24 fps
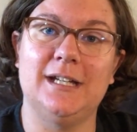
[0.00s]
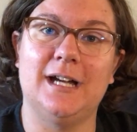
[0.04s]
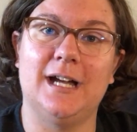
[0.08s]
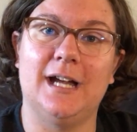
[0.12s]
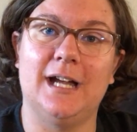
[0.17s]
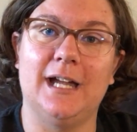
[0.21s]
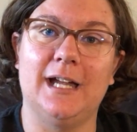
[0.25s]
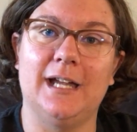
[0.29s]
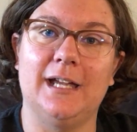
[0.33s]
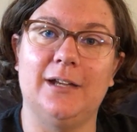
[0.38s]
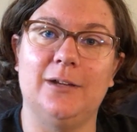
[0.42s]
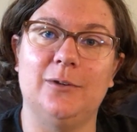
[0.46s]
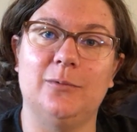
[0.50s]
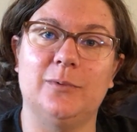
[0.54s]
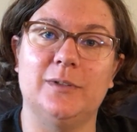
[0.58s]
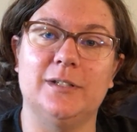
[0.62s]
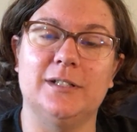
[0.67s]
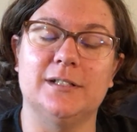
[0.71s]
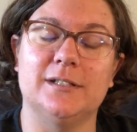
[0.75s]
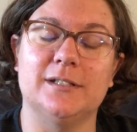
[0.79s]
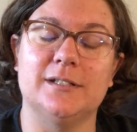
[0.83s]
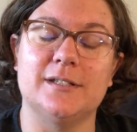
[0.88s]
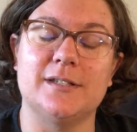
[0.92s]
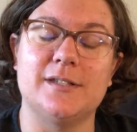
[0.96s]
I
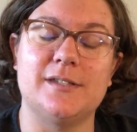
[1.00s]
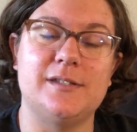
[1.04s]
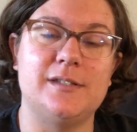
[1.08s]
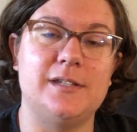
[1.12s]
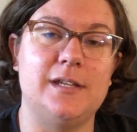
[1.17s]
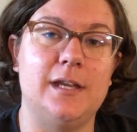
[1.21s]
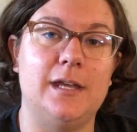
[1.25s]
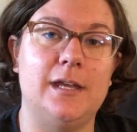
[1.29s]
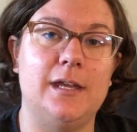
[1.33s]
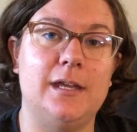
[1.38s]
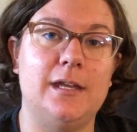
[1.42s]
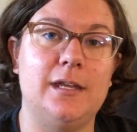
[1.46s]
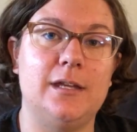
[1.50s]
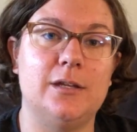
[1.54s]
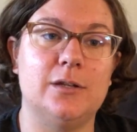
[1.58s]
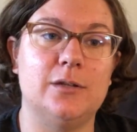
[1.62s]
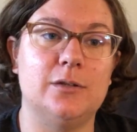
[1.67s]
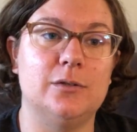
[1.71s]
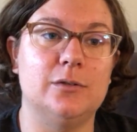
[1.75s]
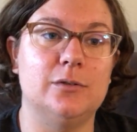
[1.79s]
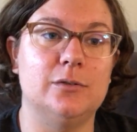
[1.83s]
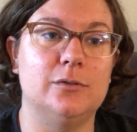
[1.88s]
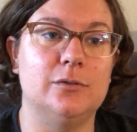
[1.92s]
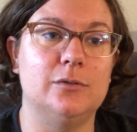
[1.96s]
will see
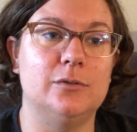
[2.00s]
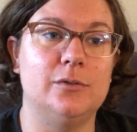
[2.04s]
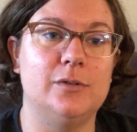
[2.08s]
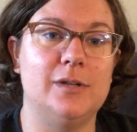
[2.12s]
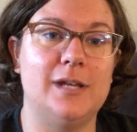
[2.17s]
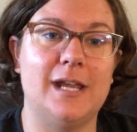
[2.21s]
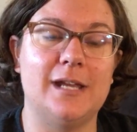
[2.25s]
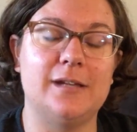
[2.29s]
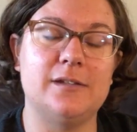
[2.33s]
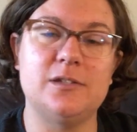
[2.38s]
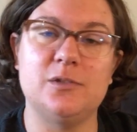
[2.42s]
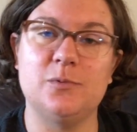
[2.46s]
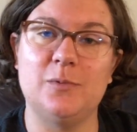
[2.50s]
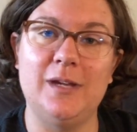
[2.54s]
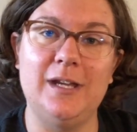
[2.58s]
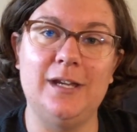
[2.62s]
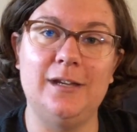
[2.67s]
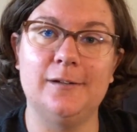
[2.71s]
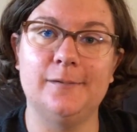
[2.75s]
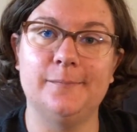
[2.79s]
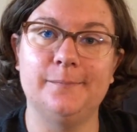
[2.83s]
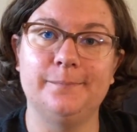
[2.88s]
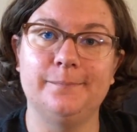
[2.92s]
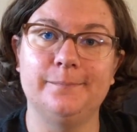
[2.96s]
you next week,